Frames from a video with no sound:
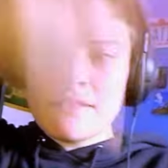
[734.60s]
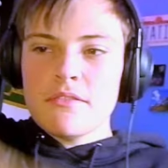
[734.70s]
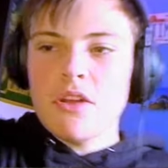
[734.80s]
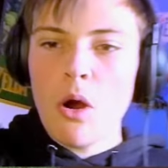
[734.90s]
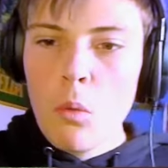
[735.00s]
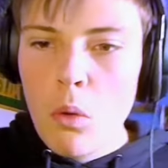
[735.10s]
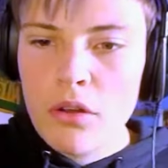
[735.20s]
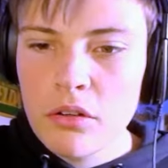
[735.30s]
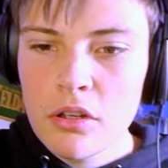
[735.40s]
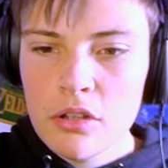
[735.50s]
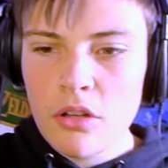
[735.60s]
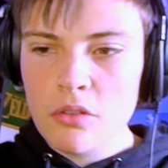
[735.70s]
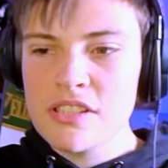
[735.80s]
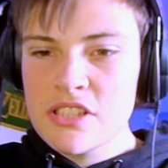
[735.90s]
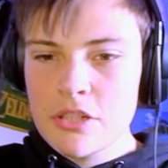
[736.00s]
no one
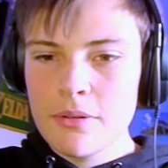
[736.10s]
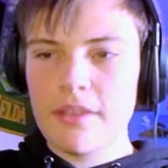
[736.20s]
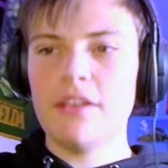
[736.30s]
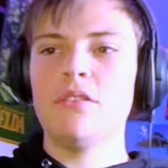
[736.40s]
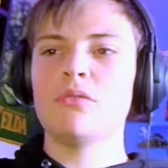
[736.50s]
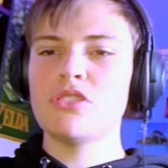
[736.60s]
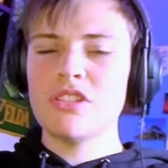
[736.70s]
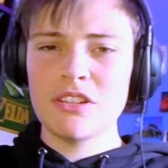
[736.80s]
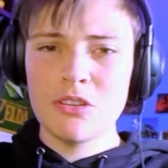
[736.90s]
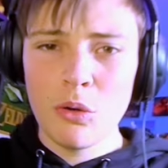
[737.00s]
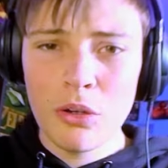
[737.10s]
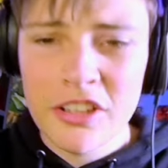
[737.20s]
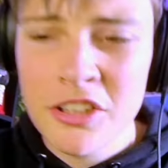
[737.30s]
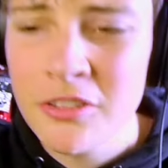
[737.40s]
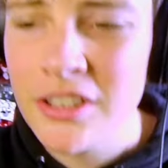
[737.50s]
notices you and they will just ignore
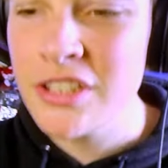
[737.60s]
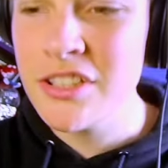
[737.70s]
you and you